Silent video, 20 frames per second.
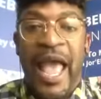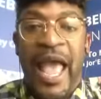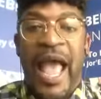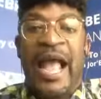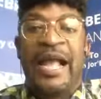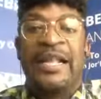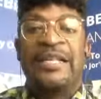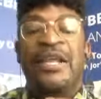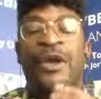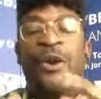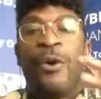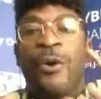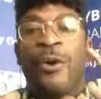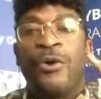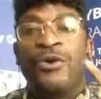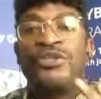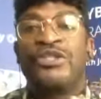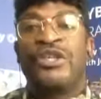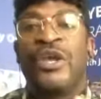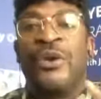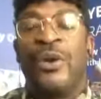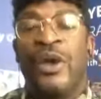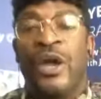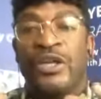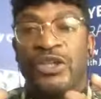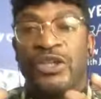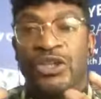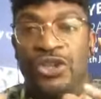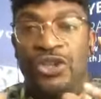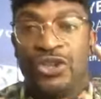And it also
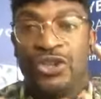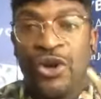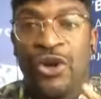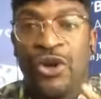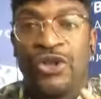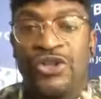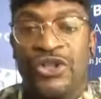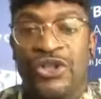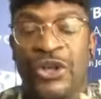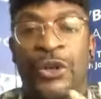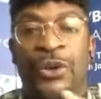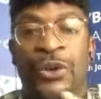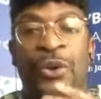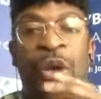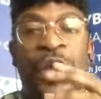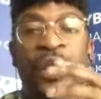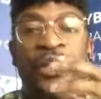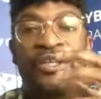ensures you